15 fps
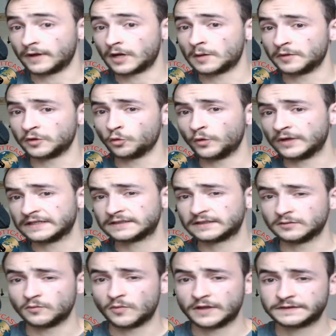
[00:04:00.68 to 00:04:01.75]
coming weeks
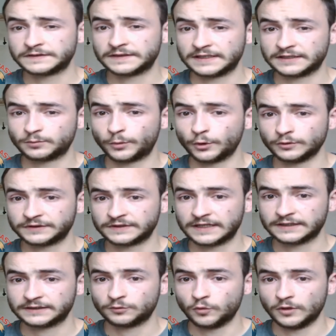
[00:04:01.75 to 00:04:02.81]
and months this
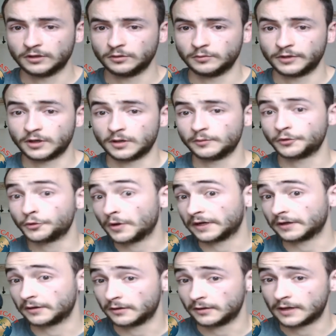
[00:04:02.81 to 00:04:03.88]
process will become
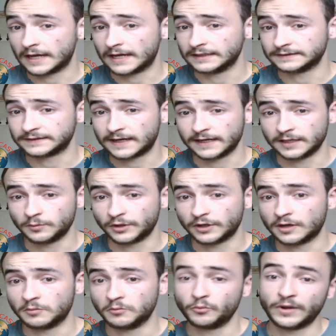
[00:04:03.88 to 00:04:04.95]
quicker as I
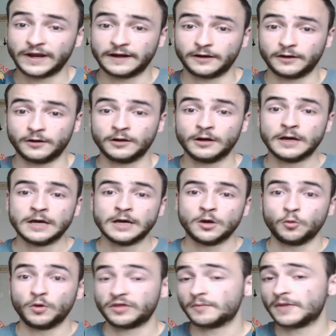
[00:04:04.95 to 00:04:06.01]
become better
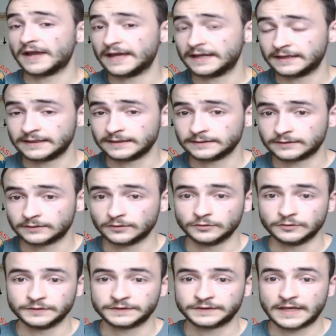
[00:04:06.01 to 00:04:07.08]
with my editing
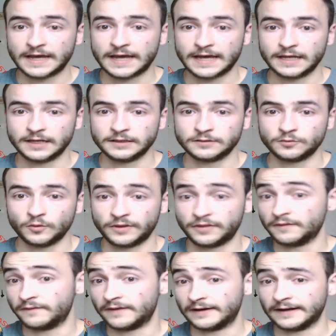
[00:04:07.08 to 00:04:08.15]
tools and with
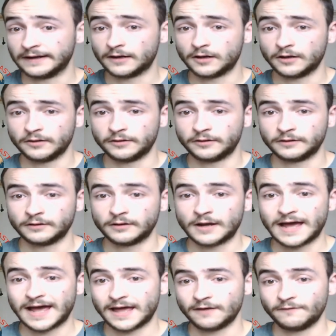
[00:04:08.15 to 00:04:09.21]
the various
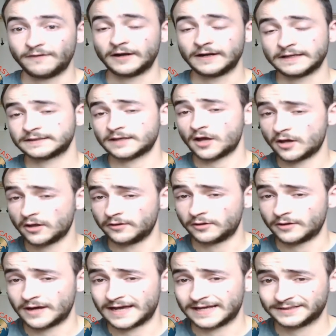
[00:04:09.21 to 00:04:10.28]

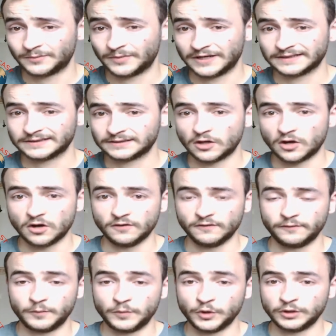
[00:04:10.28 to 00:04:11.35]
other aspects
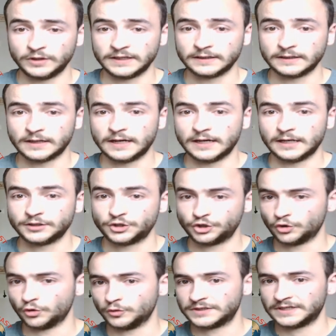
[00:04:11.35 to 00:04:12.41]
of putting a
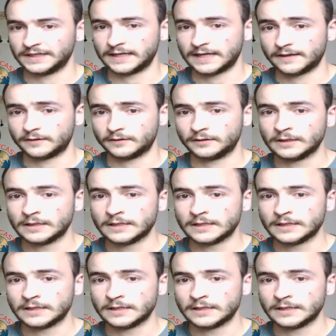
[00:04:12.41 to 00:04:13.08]
show together.